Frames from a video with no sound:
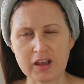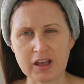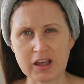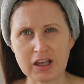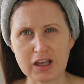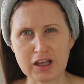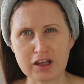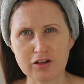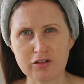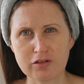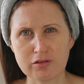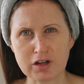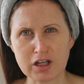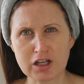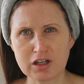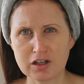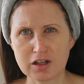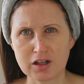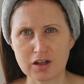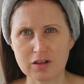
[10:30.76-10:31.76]
the
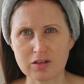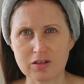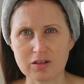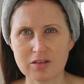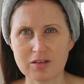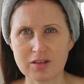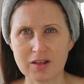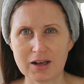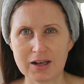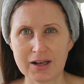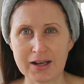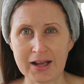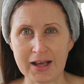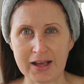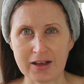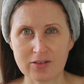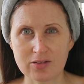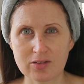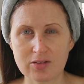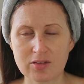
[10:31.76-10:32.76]
ingredients
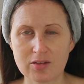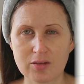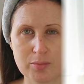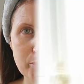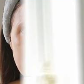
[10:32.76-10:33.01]
list.